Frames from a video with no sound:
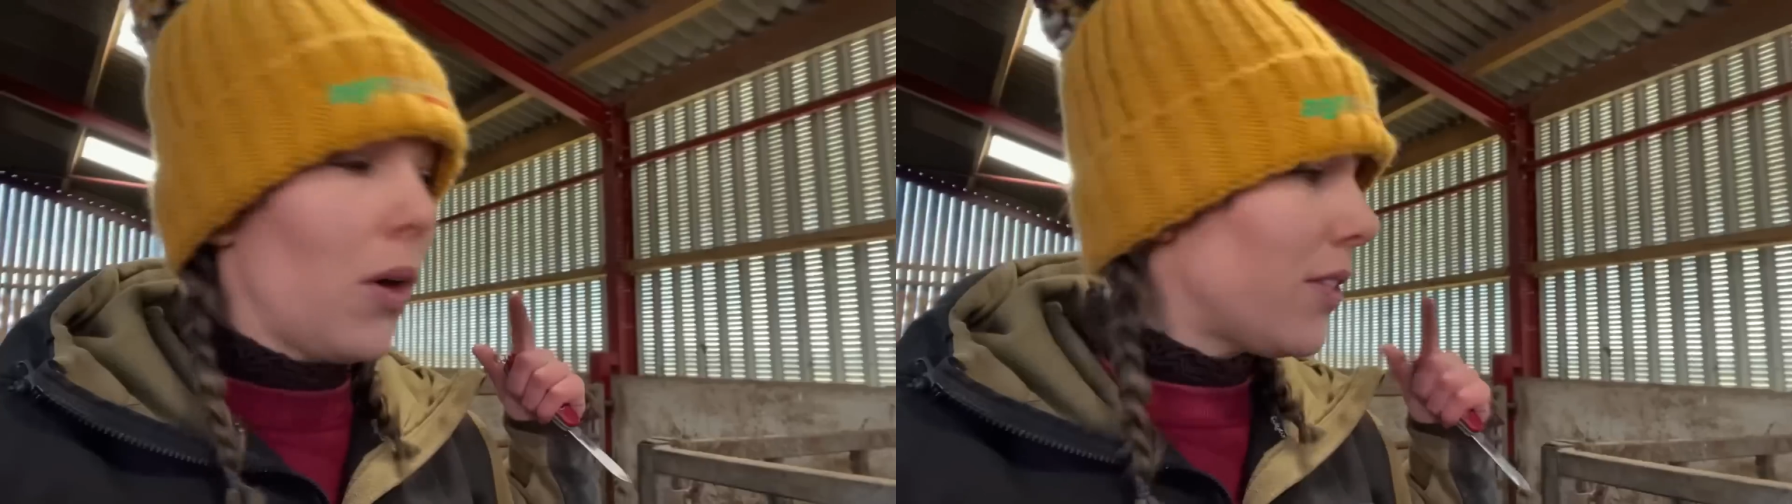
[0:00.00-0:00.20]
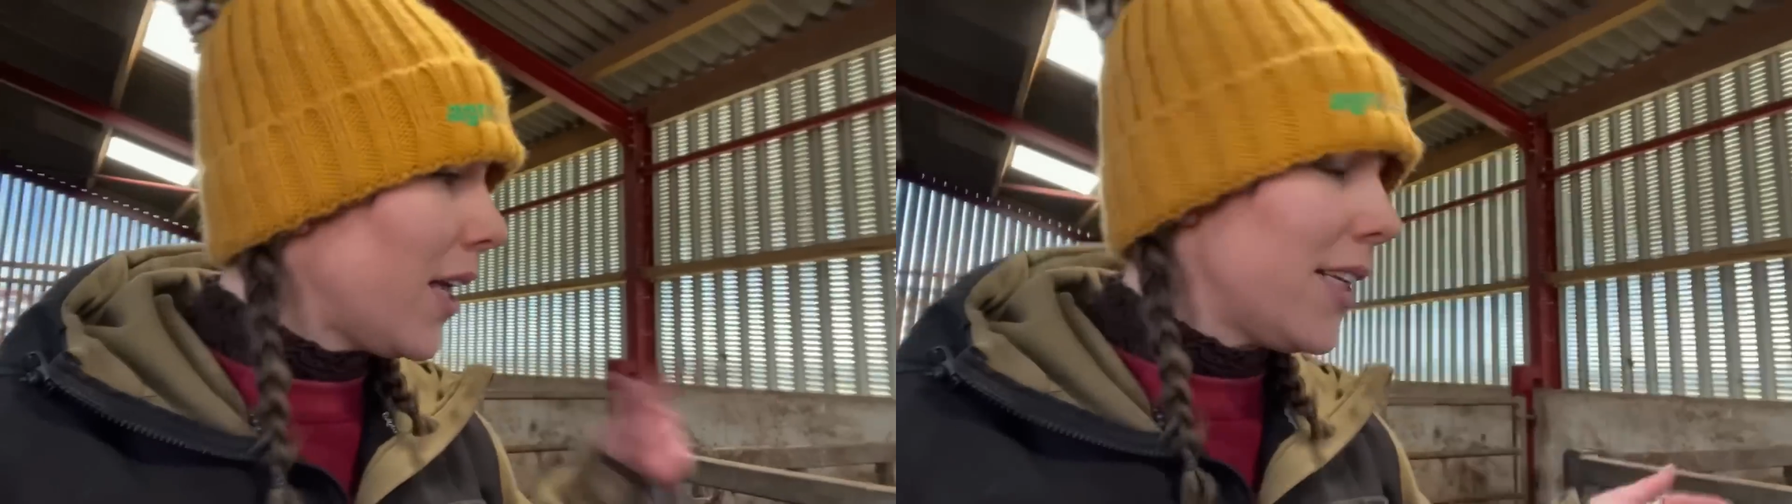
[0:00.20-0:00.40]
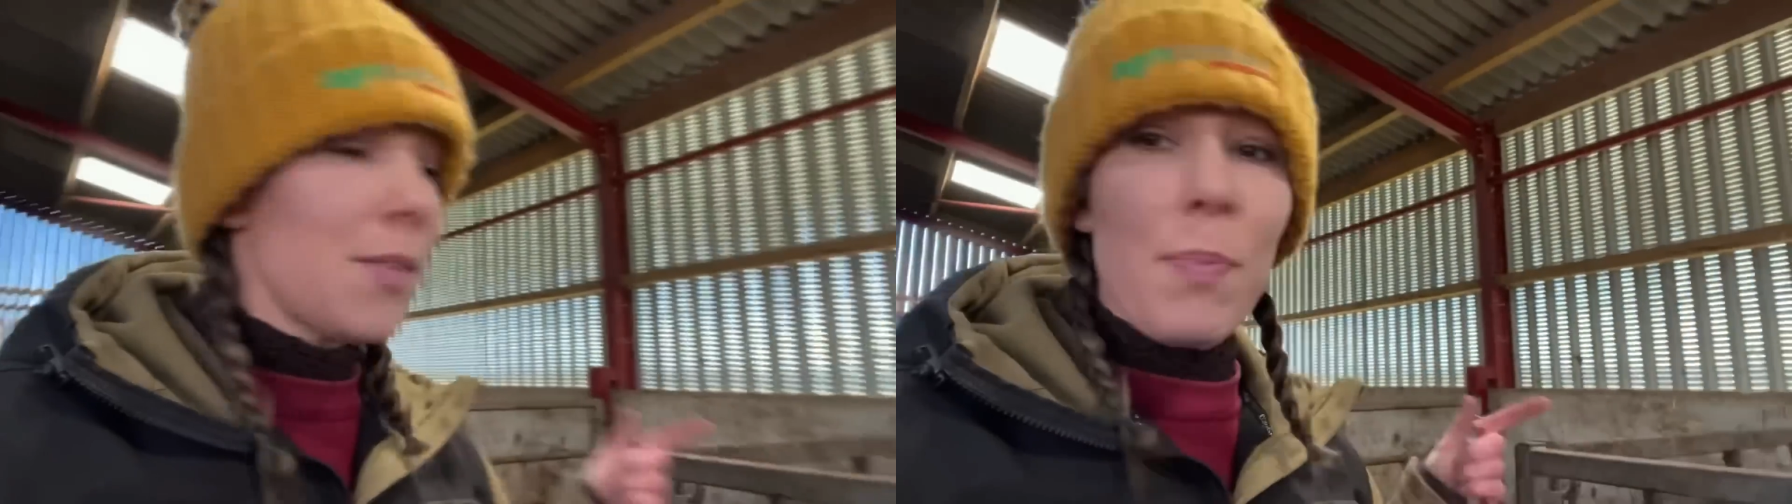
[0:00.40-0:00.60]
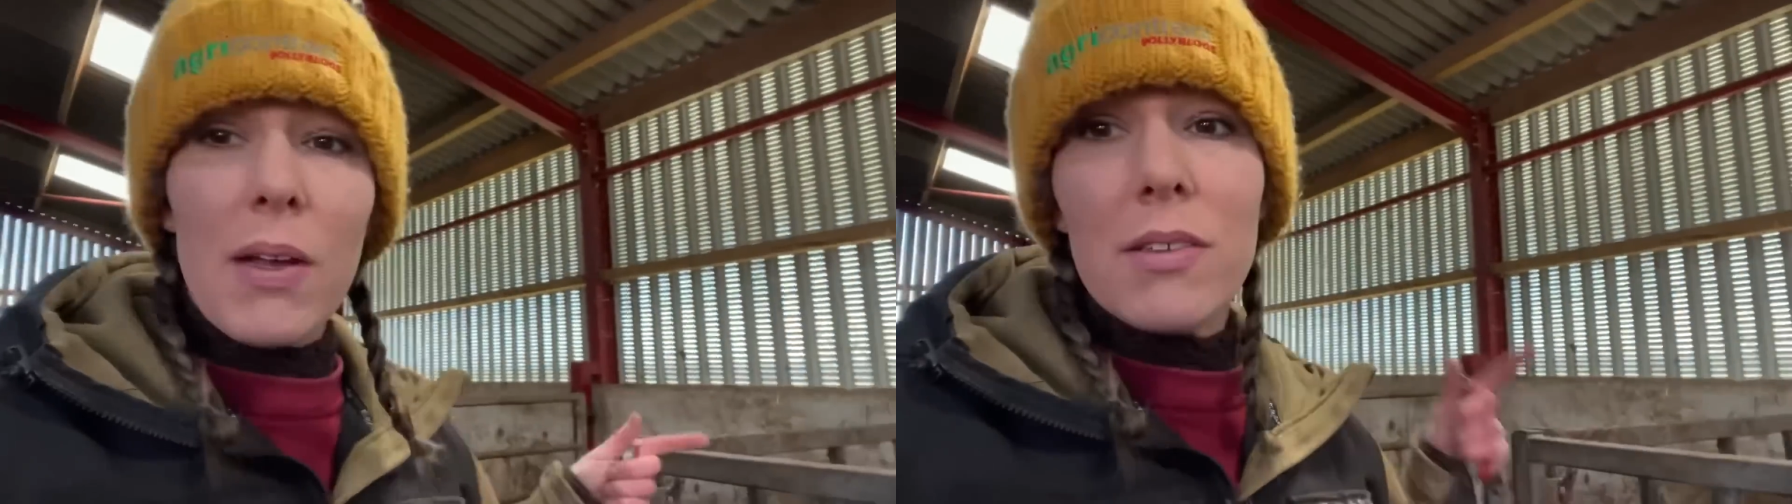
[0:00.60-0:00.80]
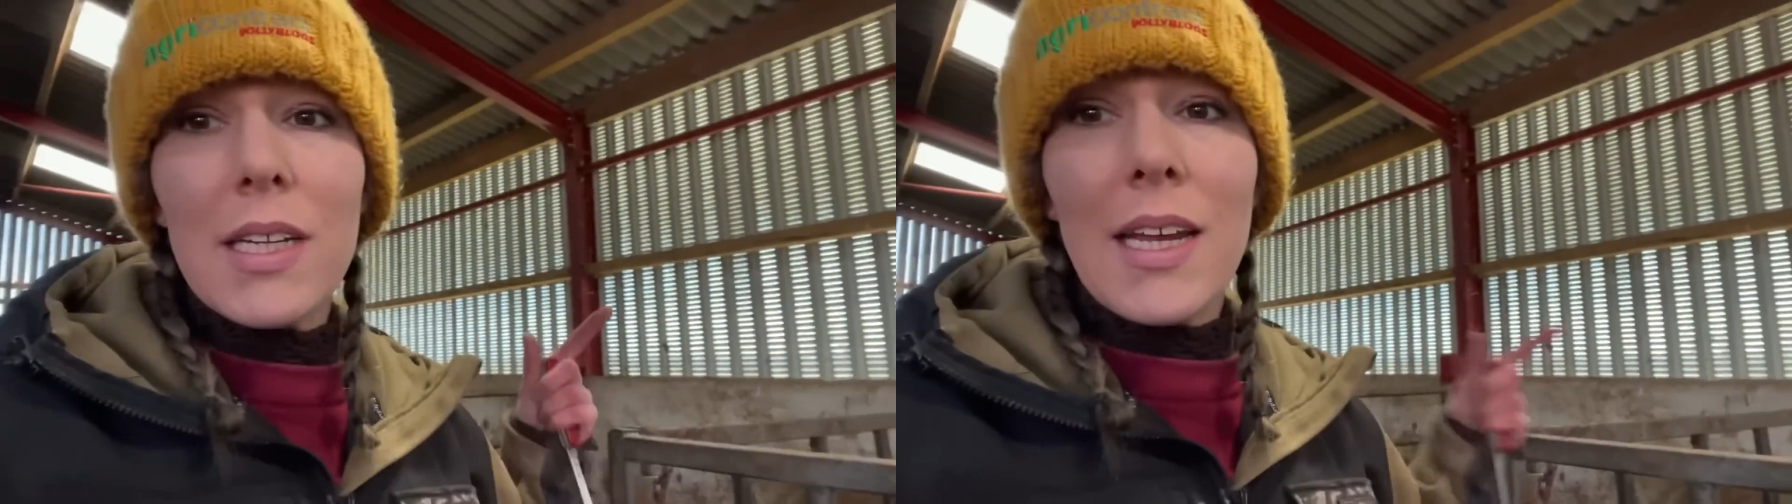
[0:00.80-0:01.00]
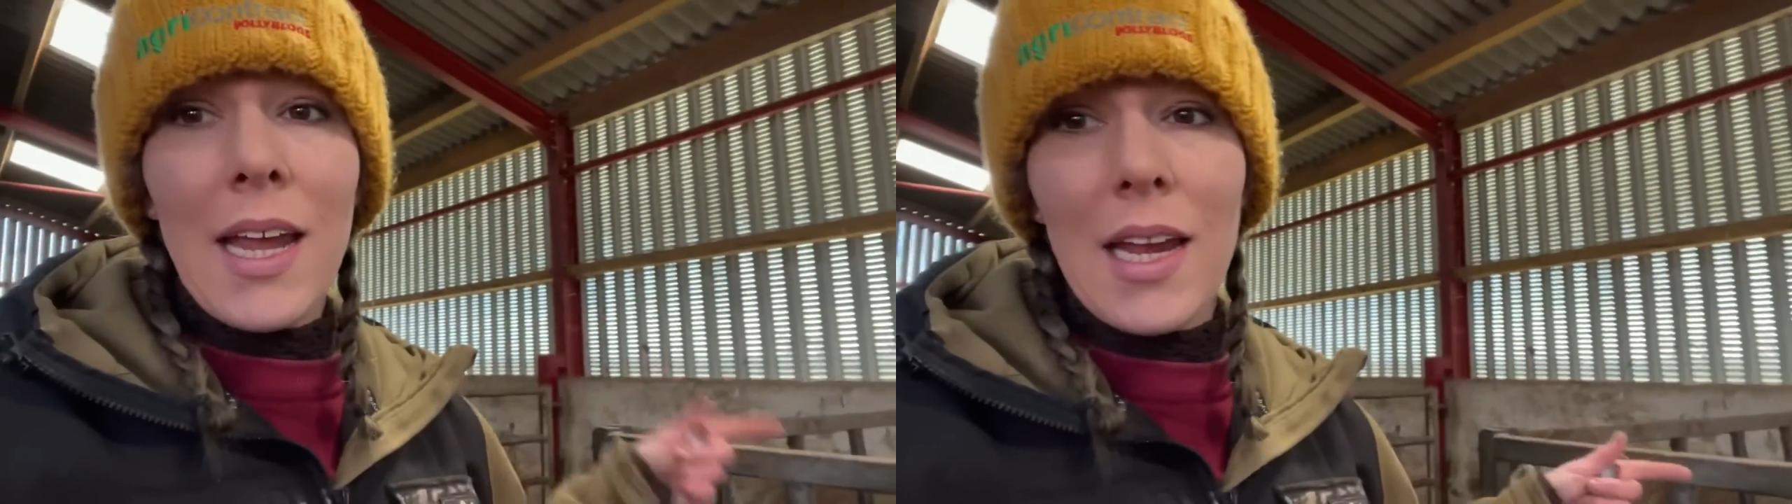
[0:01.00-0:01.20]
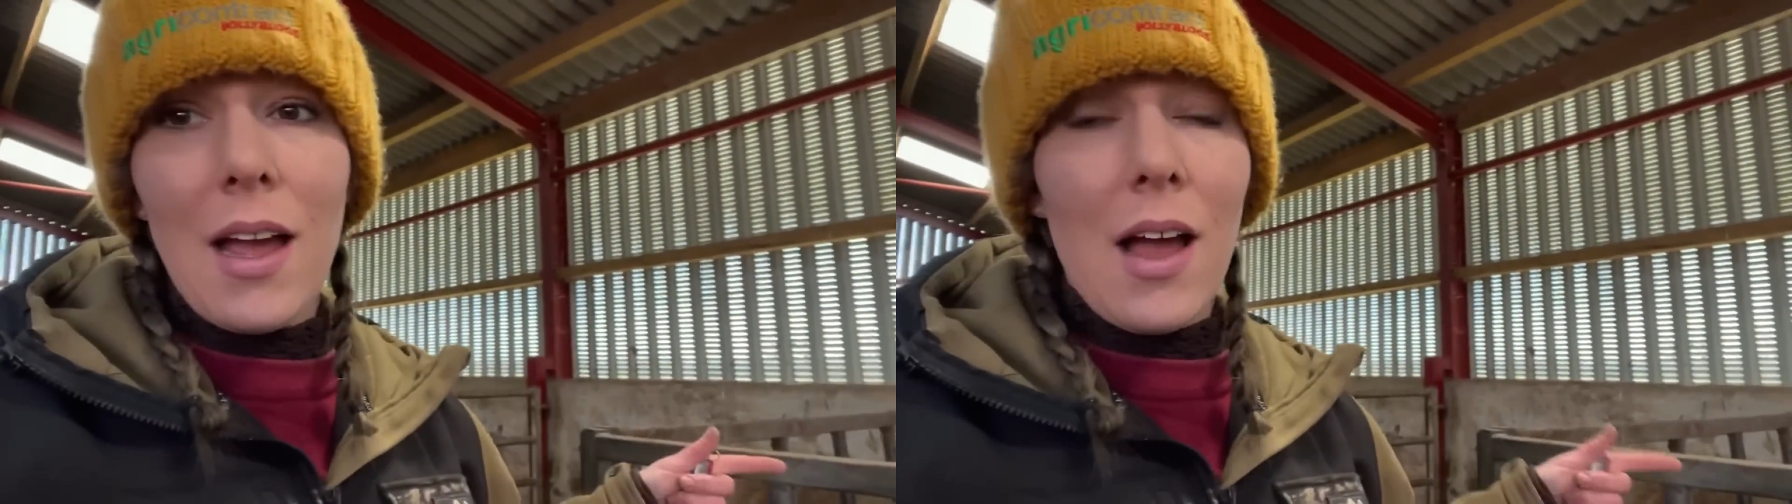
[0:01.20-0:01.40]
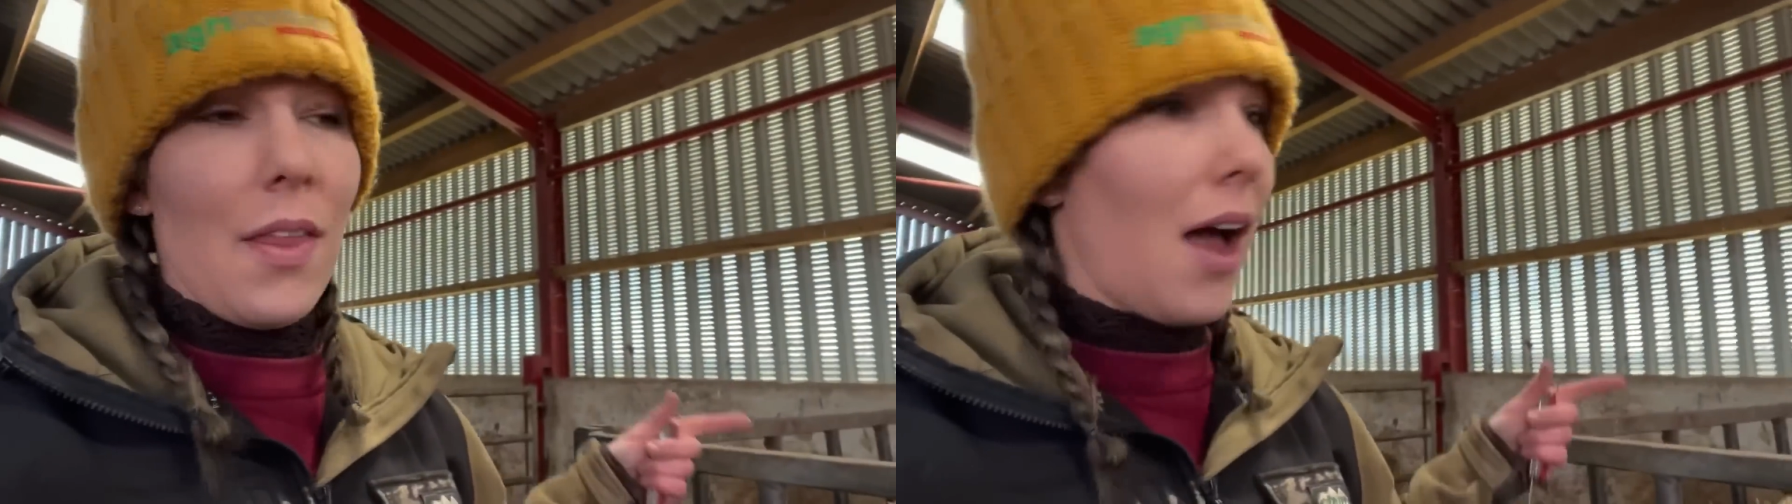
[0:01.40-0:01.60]
This building
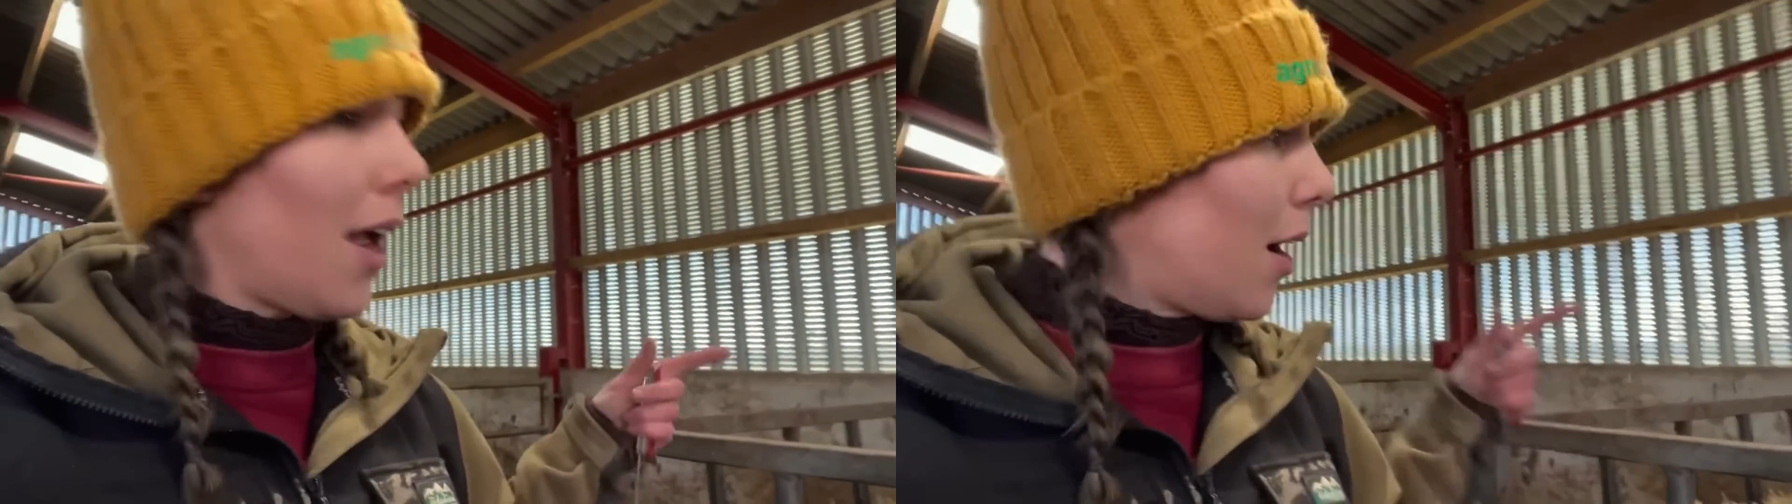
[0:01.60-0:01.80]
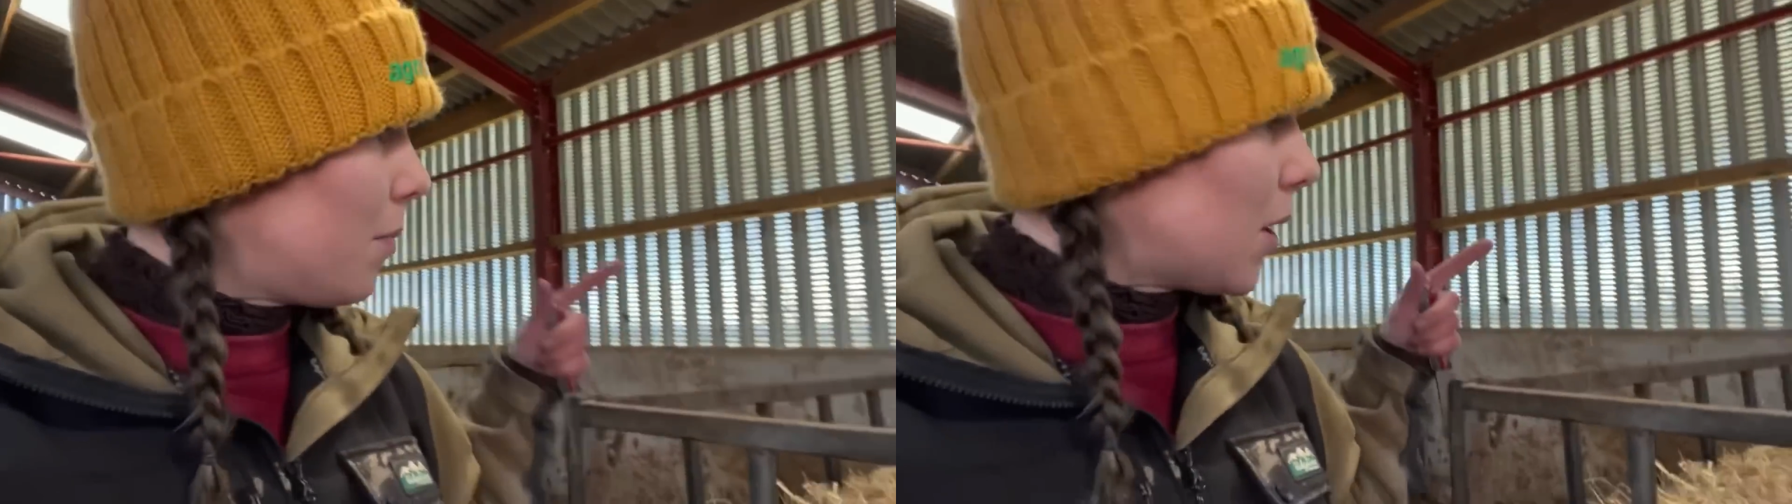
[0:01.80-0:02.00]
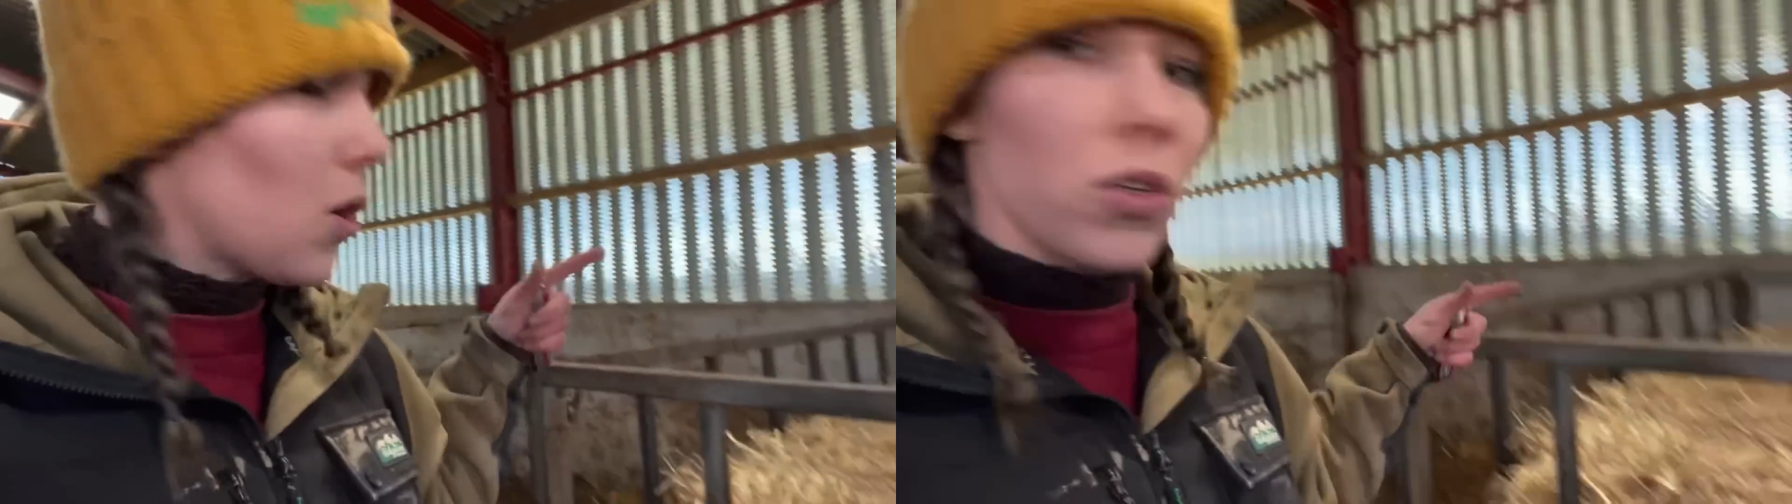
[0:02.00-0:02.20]
here that I am